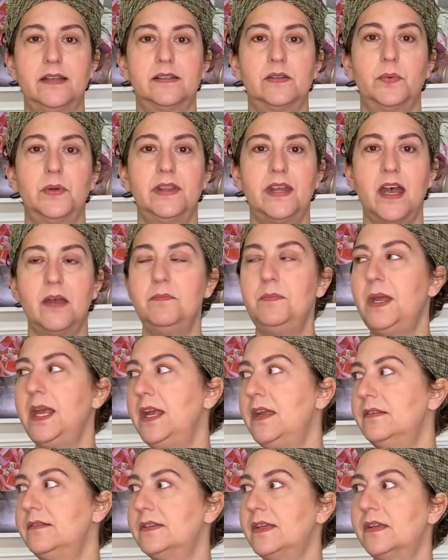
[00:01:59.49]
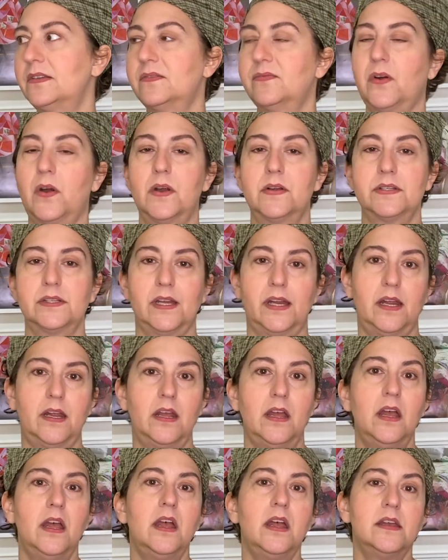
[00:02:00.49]
So what that means as far as like
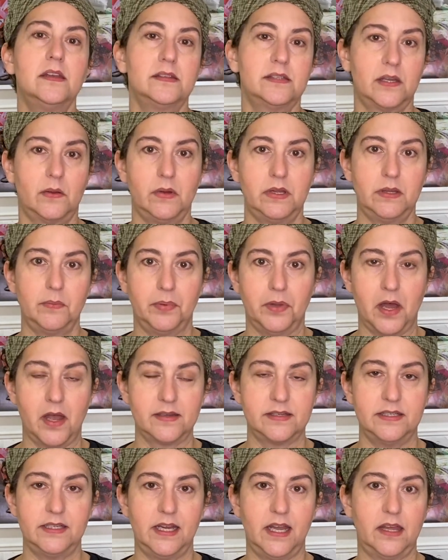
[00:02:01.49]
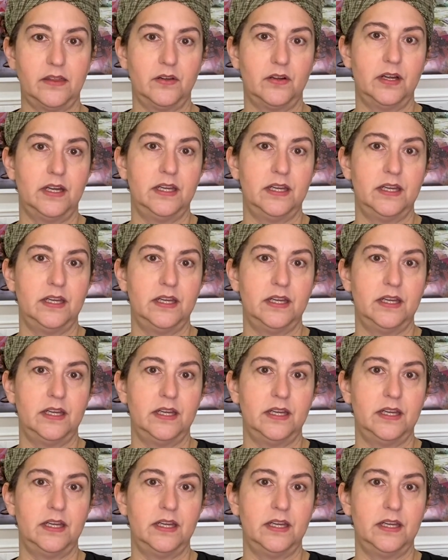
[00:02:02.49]
sewing the blocks together